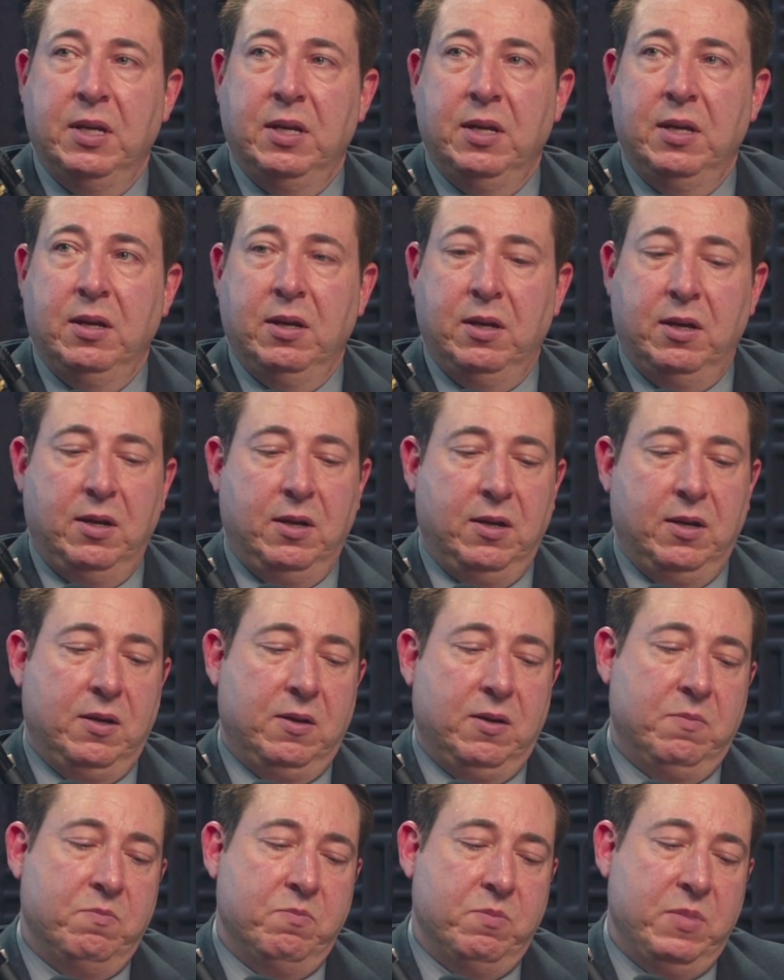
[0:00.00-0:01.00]

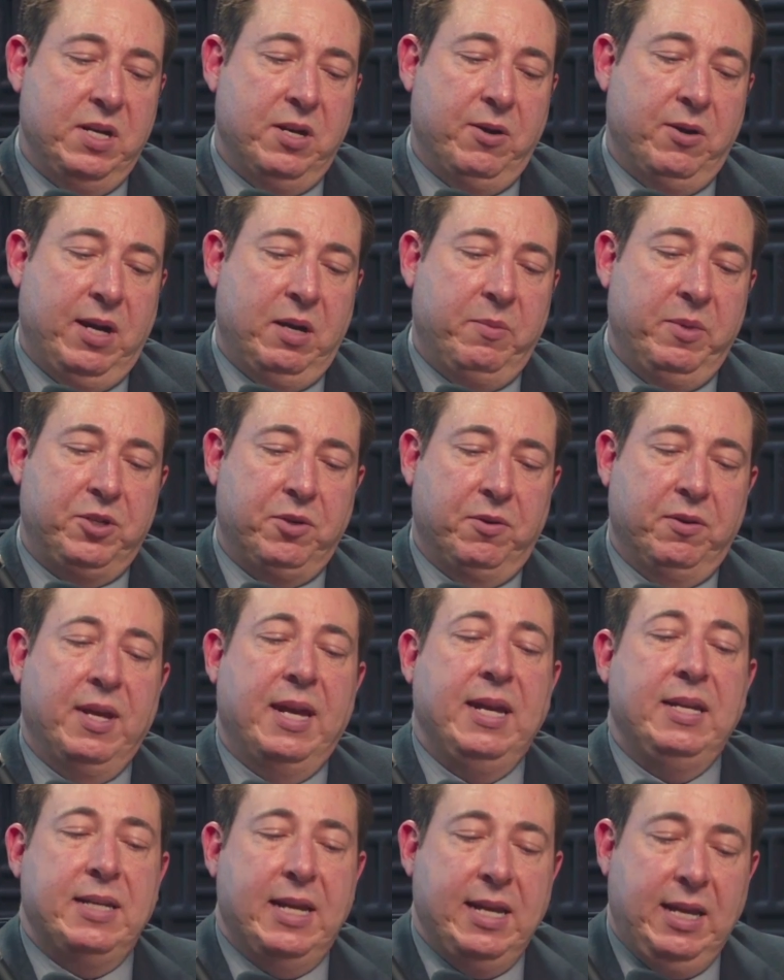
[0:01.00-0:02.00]
How much are
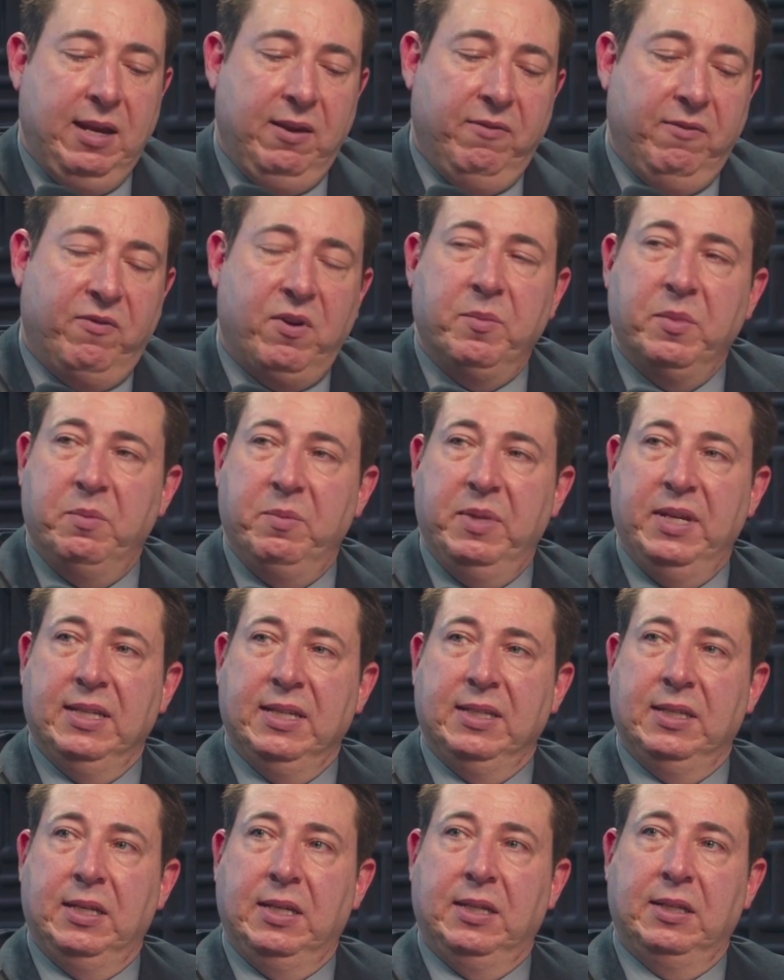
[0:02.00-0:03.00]
they taking from the
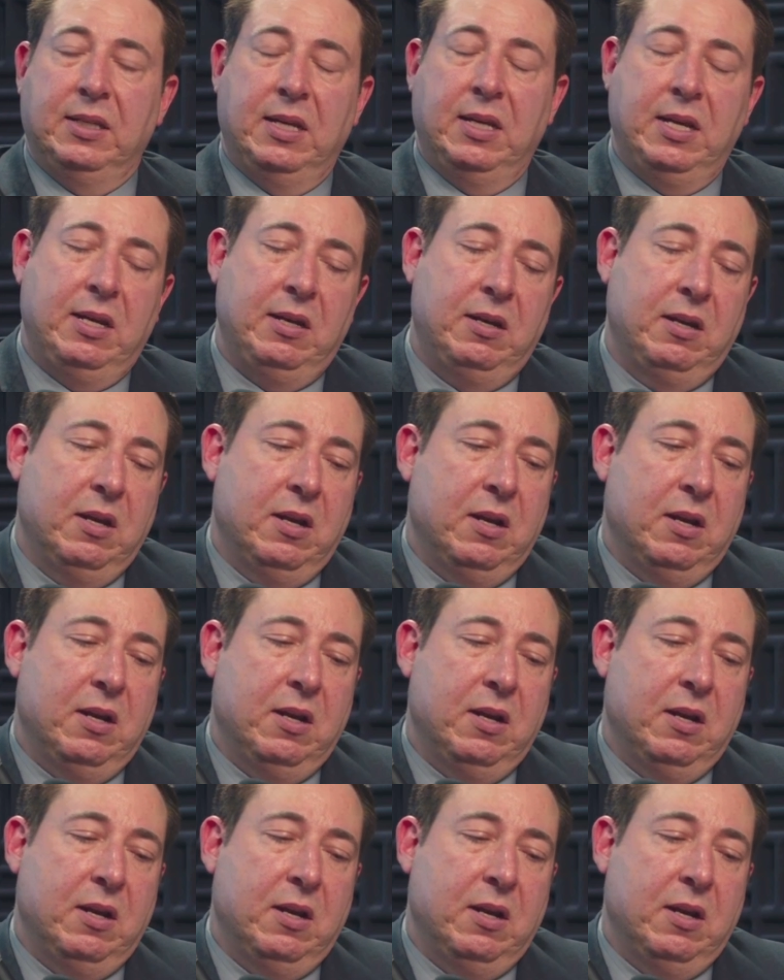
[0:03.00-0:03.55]
business, and